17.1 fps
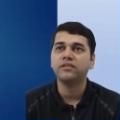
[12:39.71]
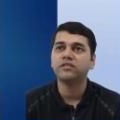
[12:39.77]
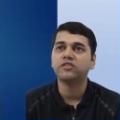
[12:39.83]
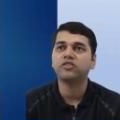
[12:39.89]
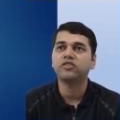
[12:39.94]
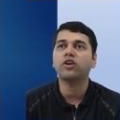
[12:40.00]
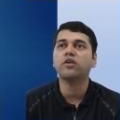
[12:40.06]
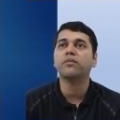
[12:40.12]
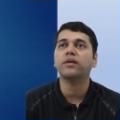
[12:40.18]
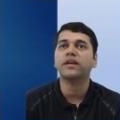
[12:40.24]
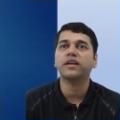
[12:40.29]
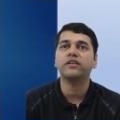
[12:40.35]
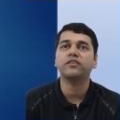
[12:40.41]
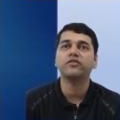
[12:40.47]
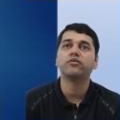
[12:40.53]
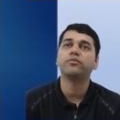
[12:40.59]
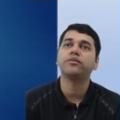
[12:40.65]
Stock market
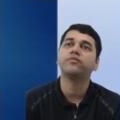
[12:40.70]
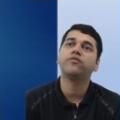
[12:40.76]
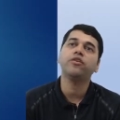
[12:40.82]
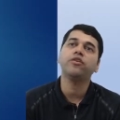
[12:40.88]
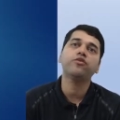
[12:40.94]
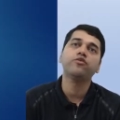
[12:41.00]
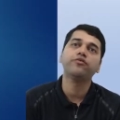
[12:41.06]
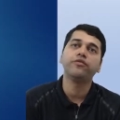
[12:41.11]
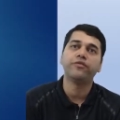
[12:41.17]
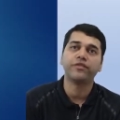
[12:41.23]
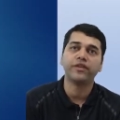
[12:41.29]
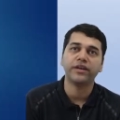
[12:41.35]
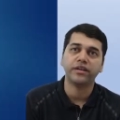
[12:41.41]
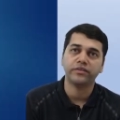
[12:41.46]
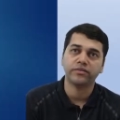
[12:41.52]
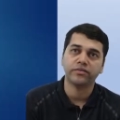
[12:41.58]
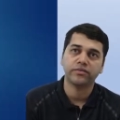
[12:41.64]
is open for 250
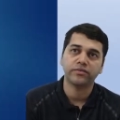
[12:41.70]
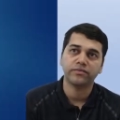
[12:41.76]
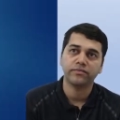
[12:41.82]
days.